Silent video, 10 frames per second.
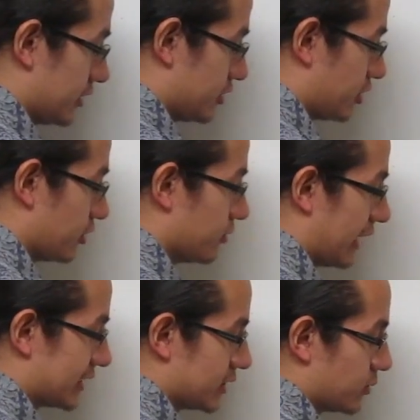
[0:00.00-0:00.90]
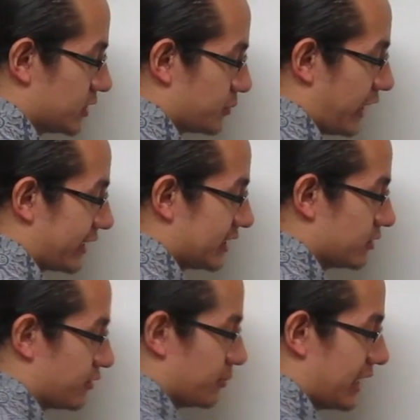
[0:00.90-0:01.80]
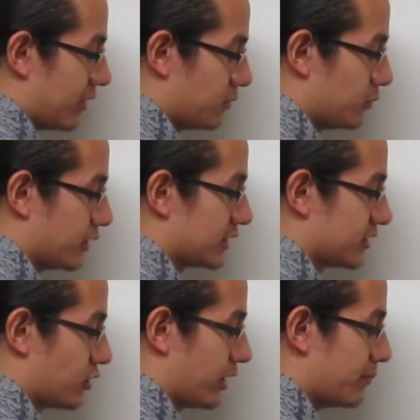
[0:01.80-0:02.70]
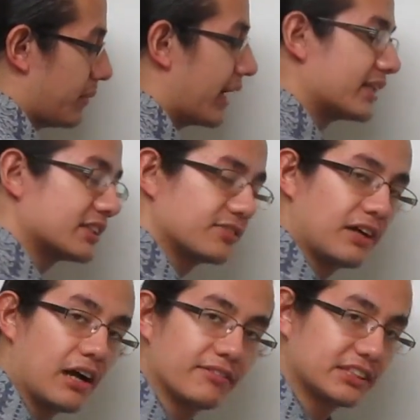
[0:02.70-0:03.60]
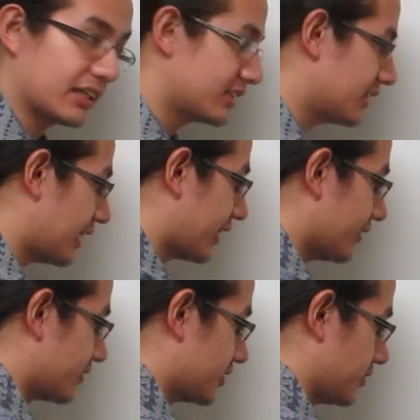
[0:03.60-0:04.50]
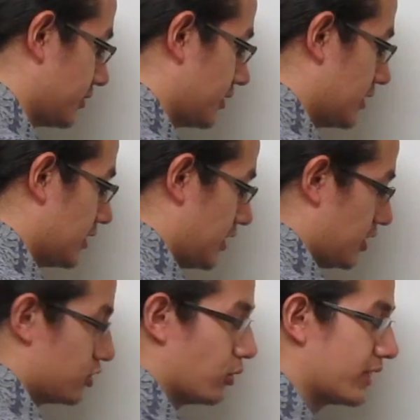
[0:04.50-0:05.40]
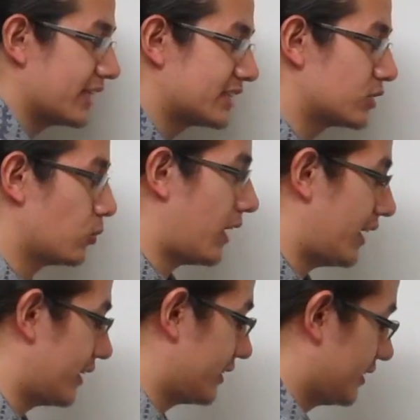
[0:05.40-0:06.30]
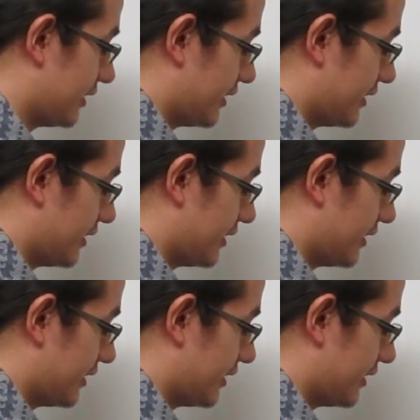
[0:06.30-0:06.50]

2, and since we subtract this one from that one, what's 3 minus 5? It's actually negative 2. So this is why